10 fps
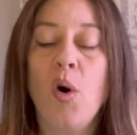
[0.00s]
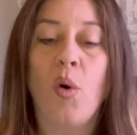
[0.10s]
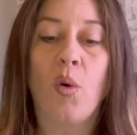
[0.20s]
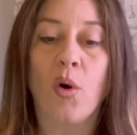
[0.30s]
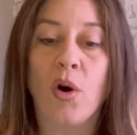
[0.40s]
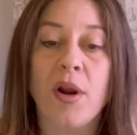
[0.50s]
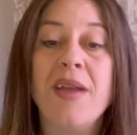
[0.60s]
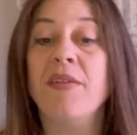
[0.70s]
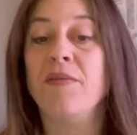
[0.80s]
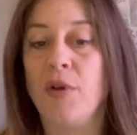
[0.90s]
or
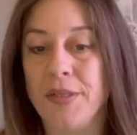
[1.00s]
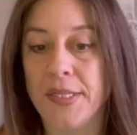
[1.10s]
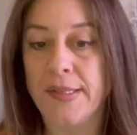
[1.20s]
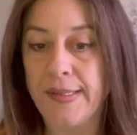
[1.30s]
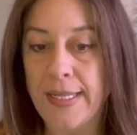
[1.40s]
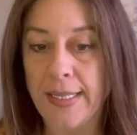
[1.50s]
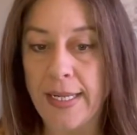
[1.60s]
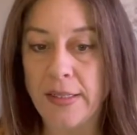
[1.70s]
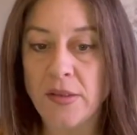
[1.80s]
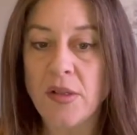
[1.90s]
even vaulted
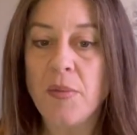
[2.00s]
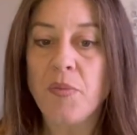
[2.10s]
ceilings.